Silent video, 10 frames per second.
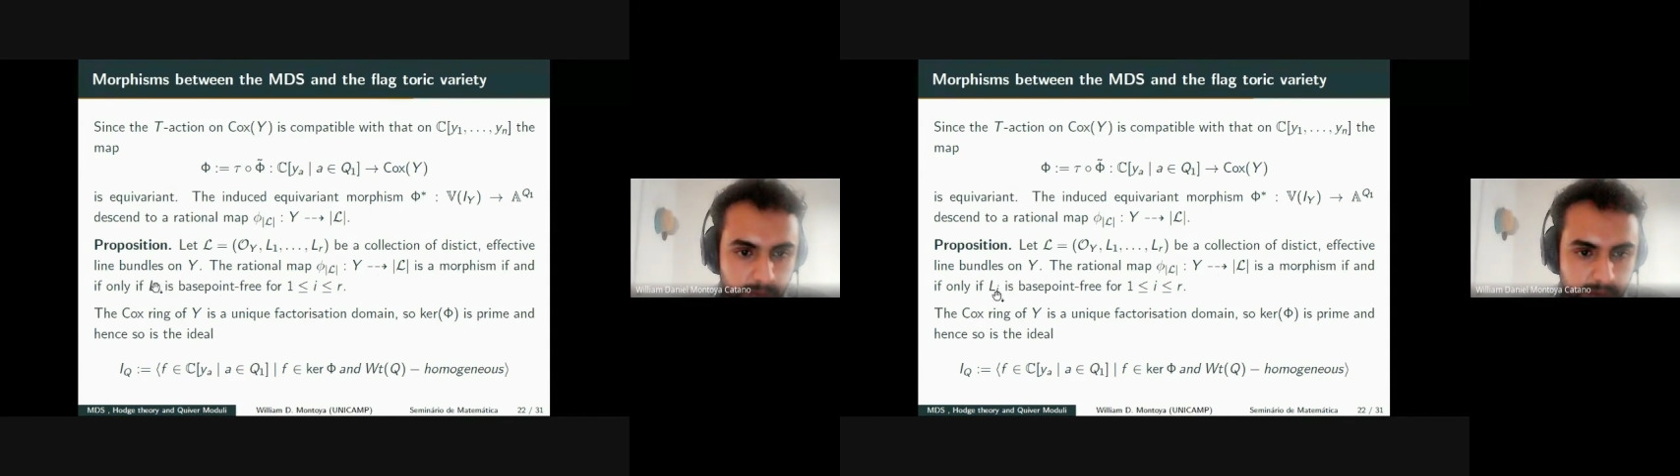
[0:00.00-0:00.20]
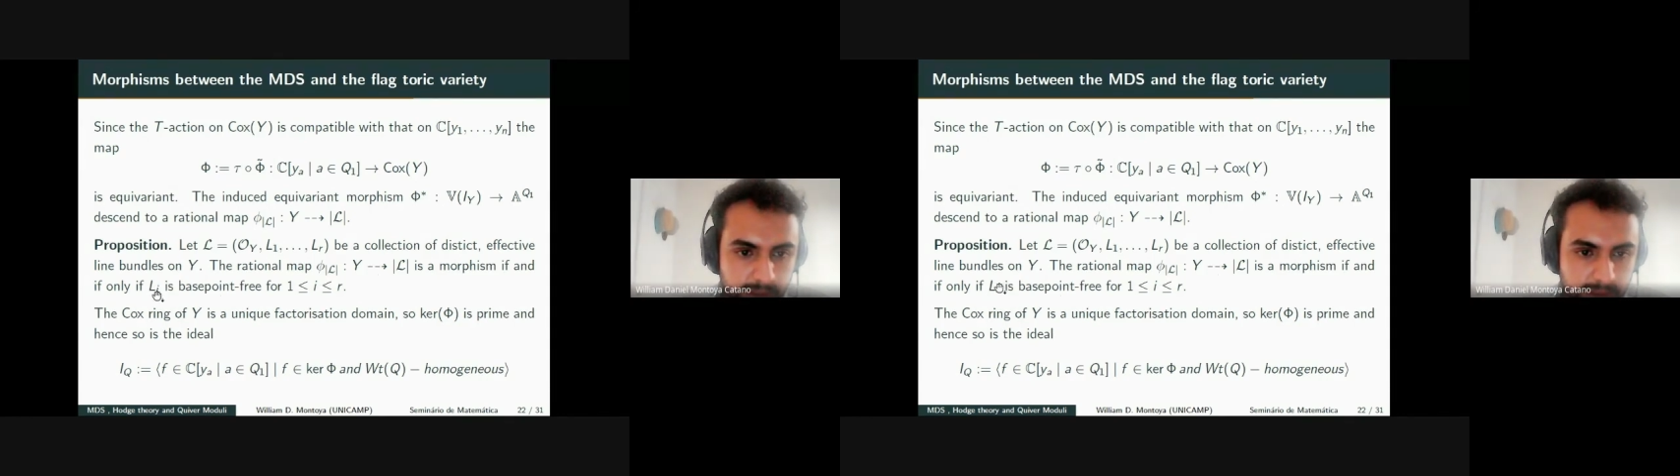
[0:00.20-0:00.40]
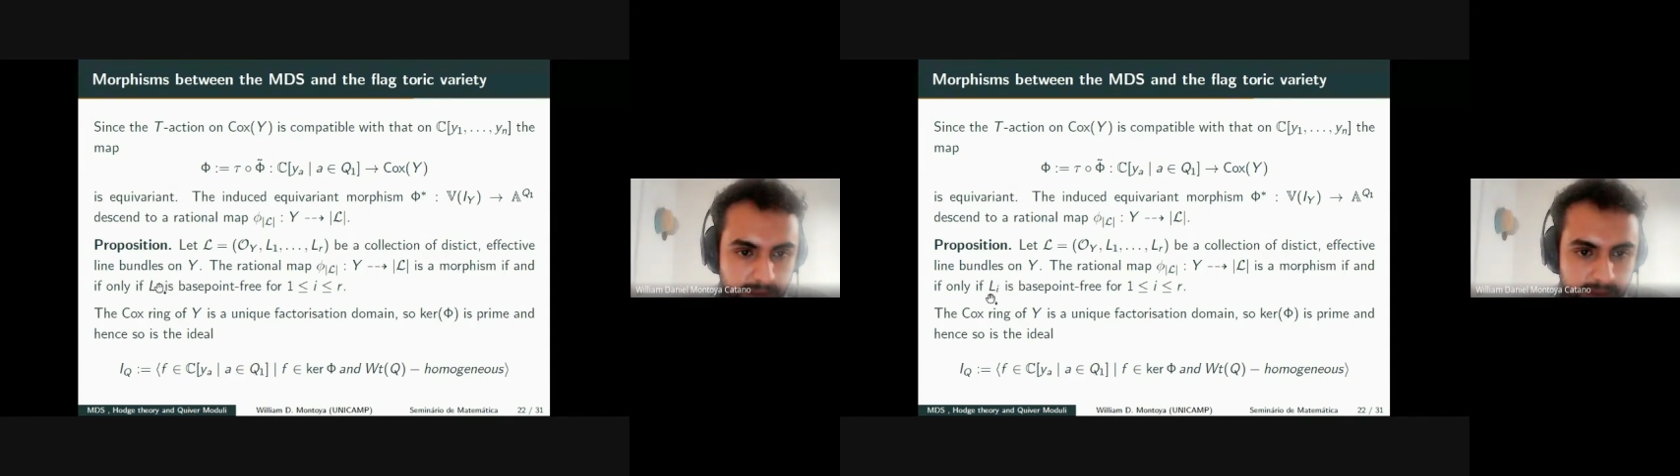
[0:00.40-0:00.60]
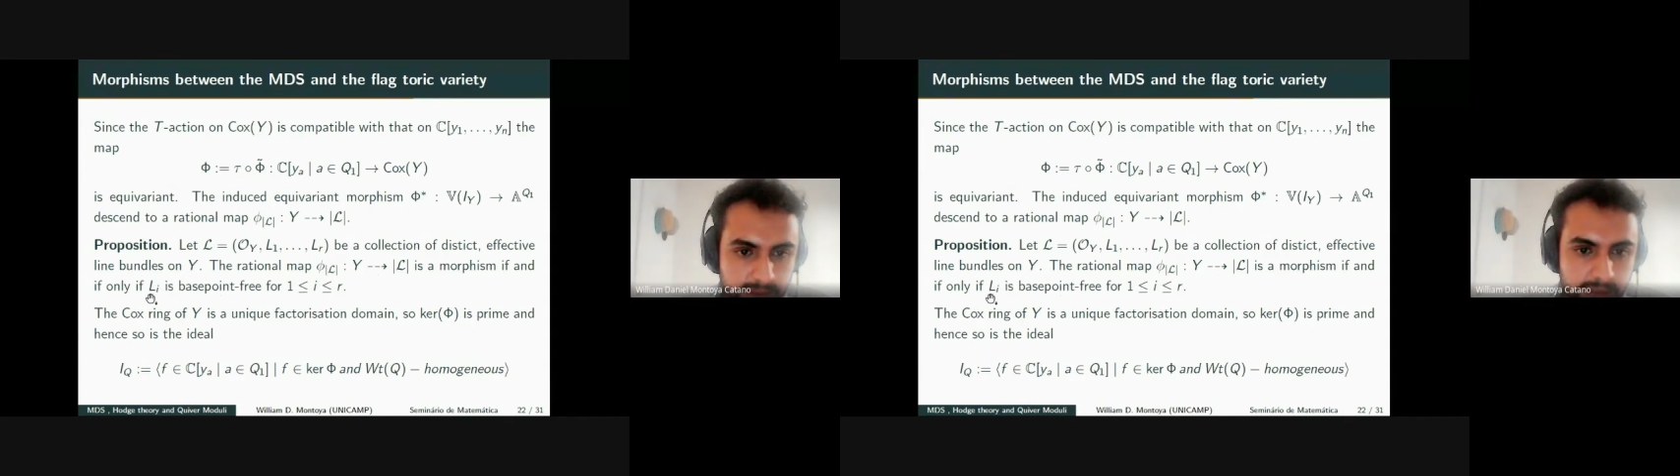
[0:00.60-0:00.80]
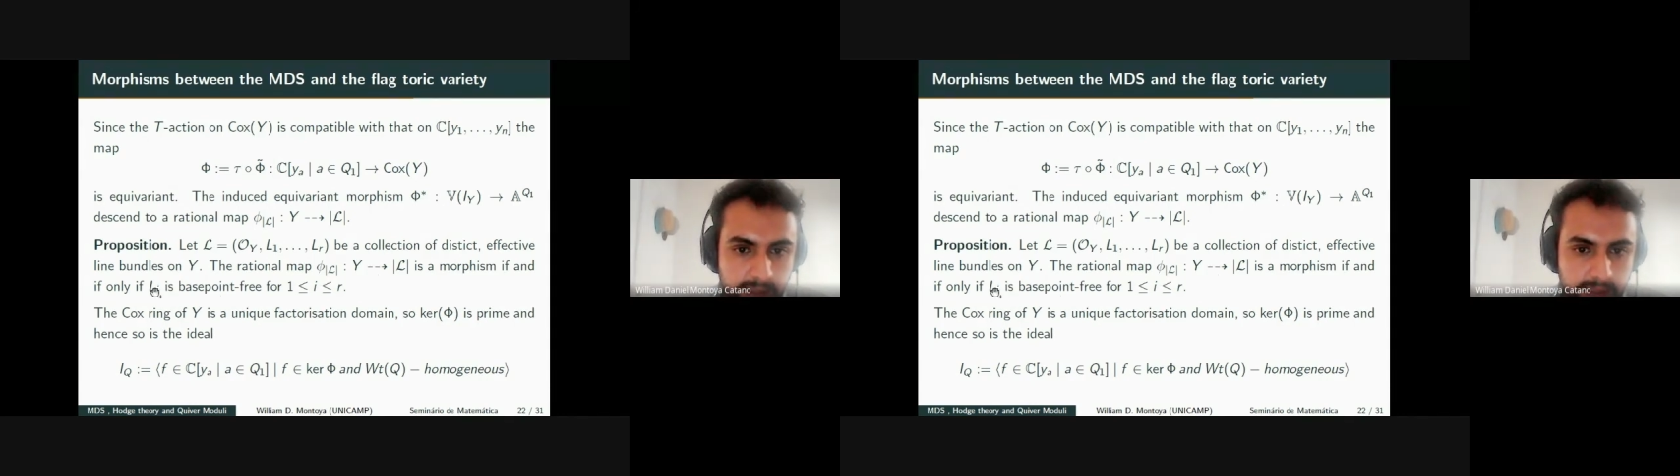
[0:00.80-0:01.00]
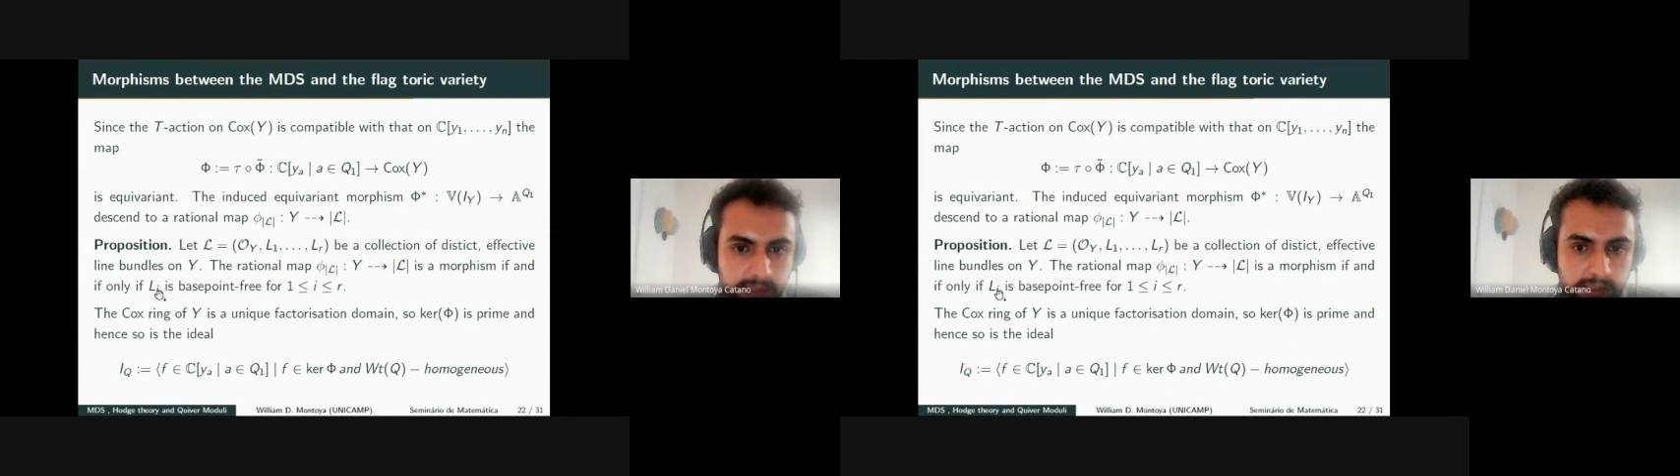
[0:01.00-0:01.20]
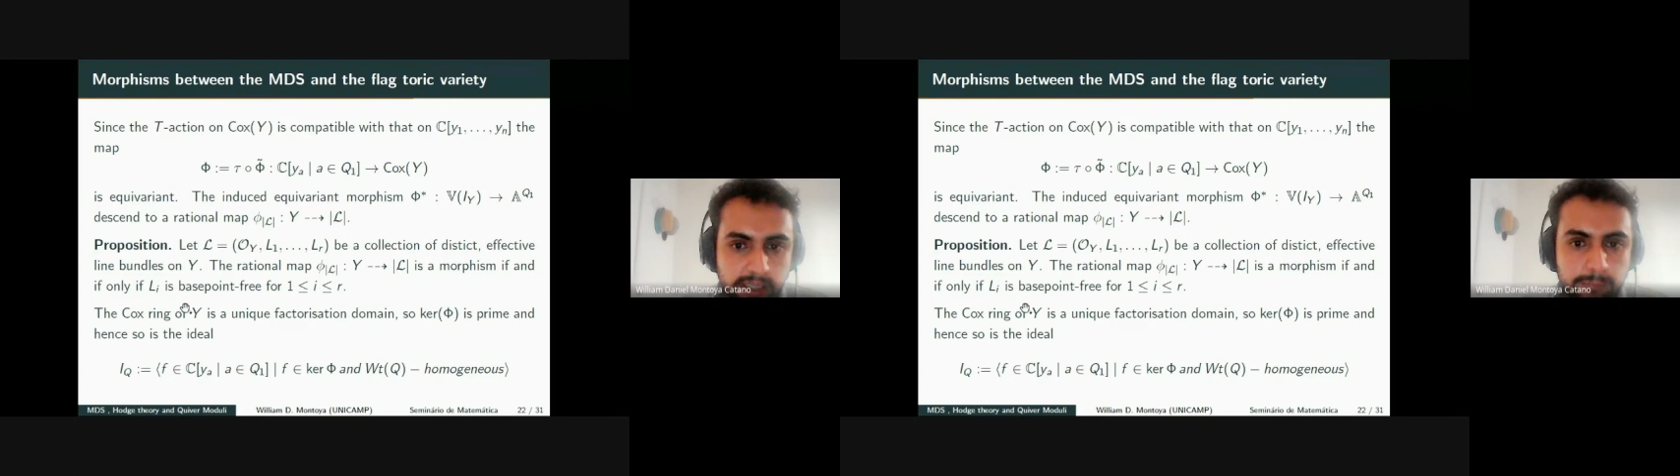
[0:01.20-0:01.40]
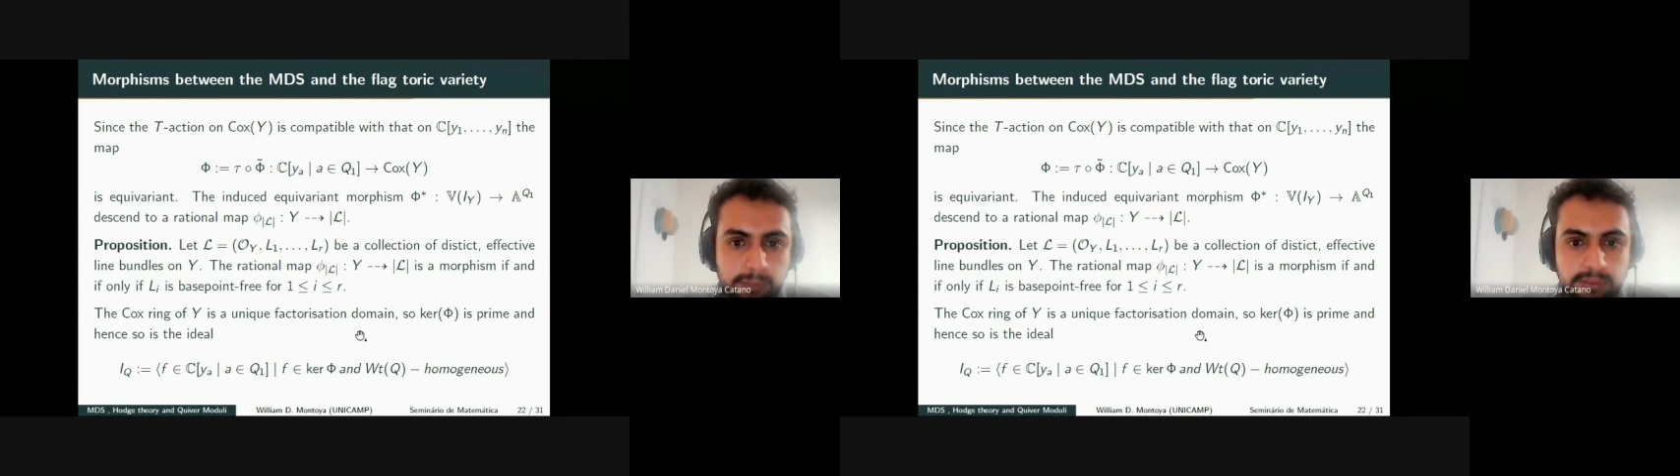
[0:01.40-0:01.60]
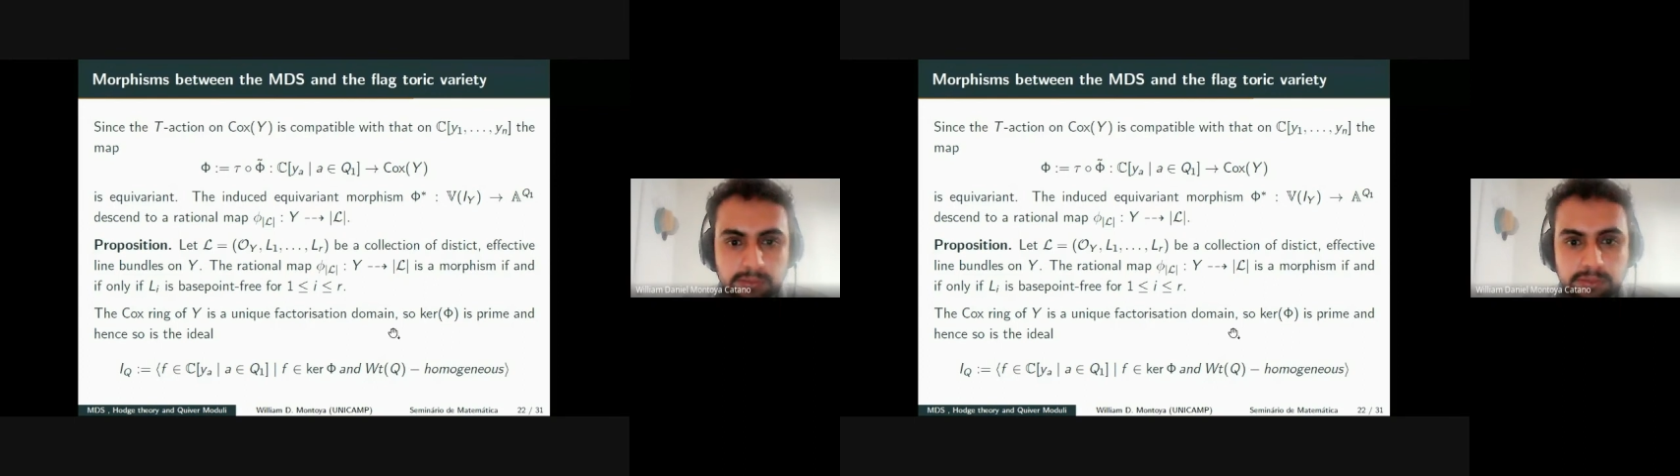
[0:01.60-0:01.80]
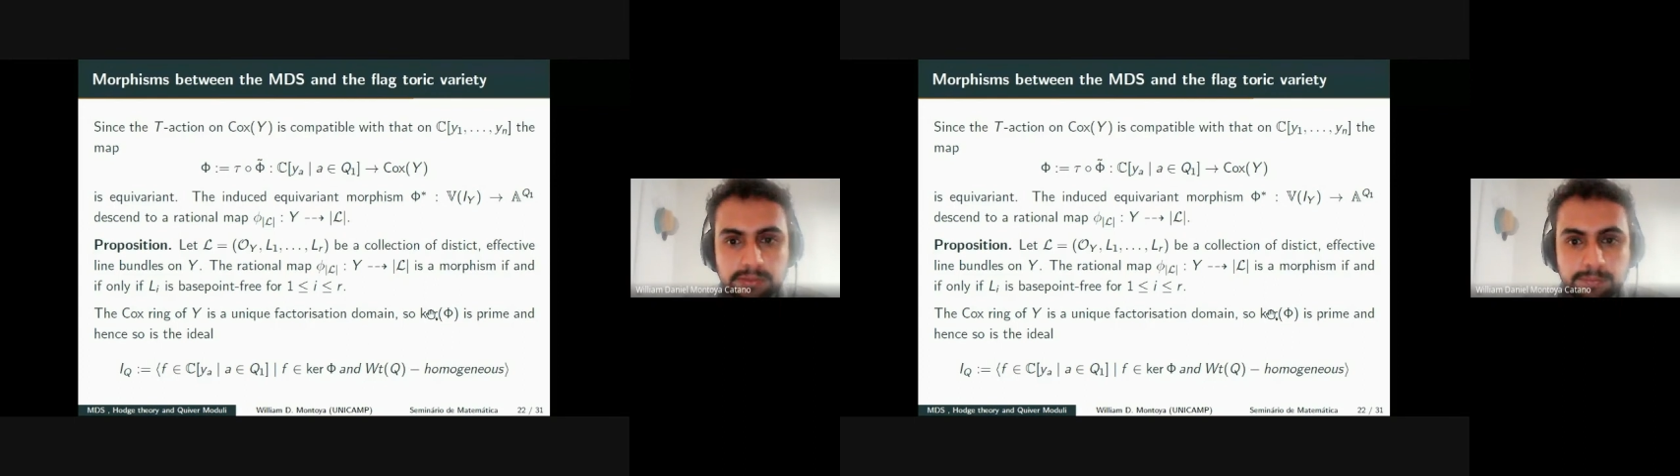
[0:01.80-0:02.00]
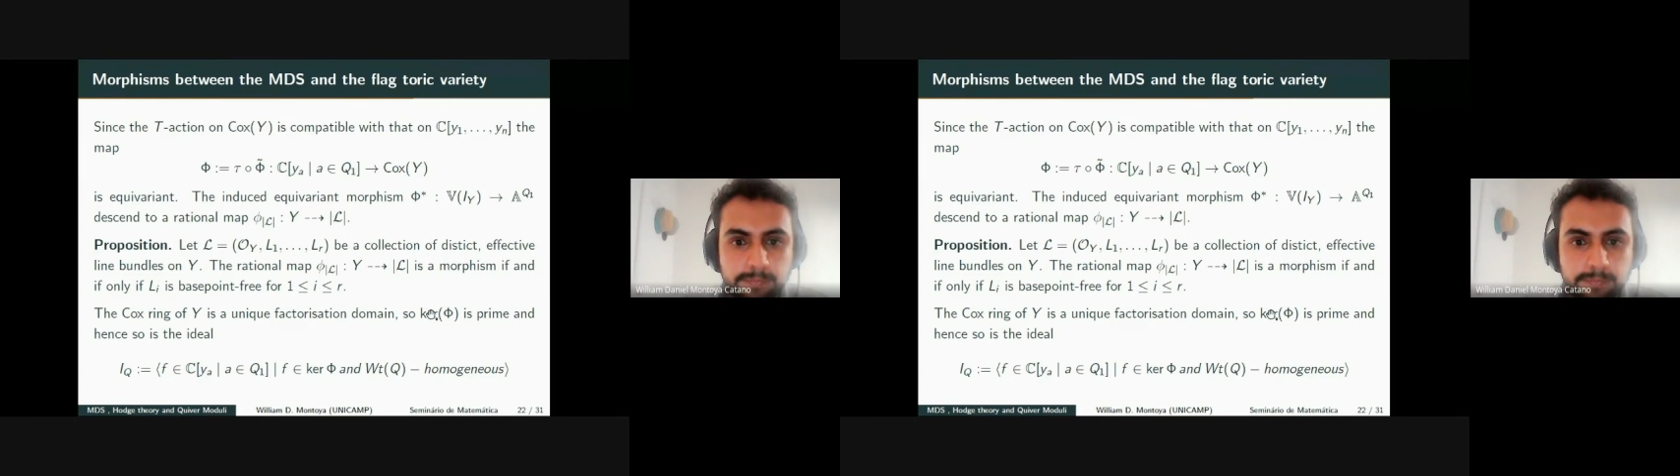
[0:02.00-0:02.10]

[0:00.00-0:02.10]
these line bundles.